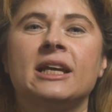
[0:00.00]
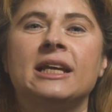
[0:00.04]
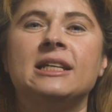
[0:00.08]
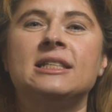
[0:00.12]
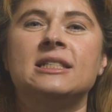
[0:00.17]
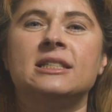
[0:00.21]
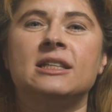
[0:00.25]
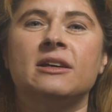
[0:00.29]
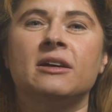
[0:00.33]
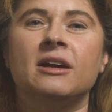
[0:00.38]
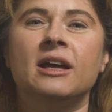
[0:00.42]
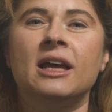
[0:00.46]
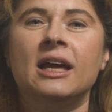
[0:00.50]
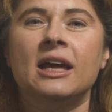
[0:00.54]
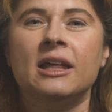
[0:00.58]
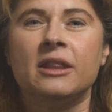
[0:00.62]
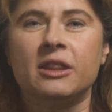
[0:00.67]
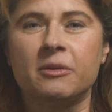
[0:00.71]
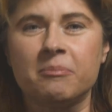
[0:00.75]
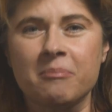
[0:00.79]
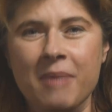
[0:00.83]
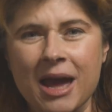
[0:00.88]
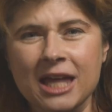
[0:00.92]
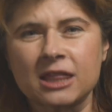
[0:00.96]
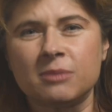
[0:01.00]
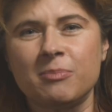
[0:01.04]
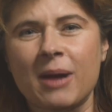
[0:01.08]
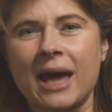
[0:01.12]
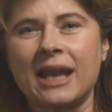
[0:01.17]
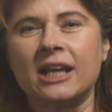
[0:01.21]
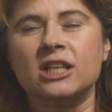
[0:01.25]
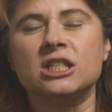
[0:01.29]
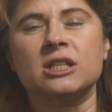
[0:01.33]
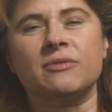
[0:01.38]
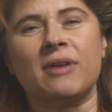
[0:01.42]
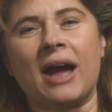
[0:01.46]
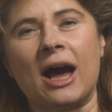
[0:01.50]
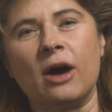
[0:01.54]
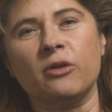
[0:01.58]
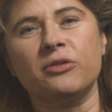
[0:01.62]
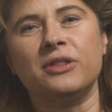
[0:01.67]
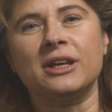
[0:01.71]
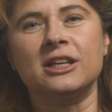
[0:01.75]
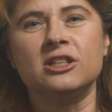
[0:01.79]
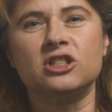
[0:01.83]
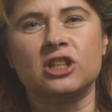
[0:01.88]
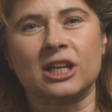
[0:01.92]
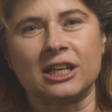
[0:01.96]
It's the, the mathematics of how
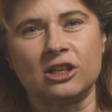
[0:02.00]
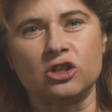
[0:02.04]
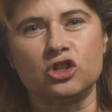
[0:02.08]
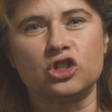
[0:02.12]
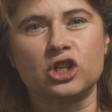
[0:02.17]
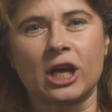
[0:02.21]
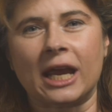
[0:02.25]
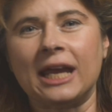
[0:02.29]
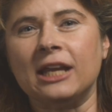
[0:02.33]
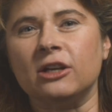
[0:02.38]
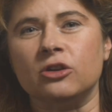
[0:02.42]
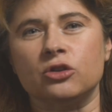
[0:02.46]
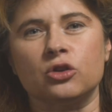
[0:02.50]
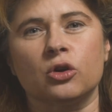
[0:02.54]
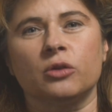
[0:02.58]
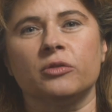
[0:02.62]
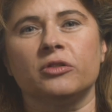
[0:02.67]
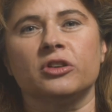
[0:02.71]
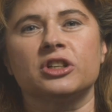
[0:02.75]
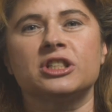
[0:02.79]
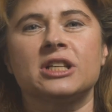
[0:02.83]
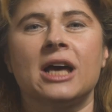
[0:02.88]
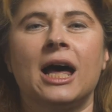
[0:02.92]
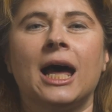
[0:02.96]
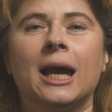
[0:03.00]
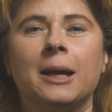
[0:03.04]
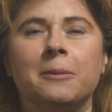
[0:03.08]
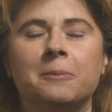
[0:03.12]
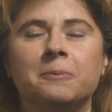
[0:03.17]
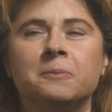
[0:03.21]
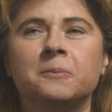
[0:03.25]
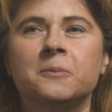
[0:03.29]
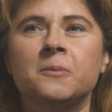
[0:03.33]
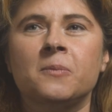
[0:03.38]
things can change over time.